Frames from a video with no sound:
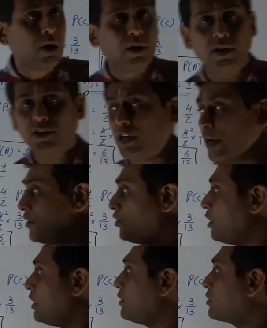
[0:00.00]
understand
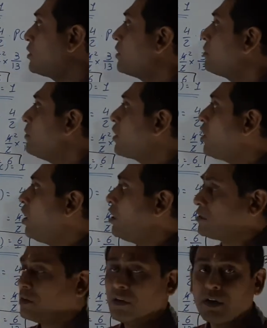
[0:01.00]
this,
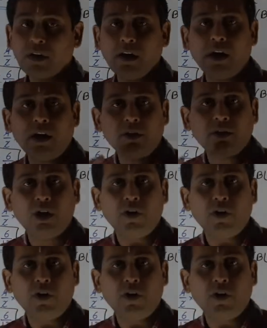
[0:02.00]
because here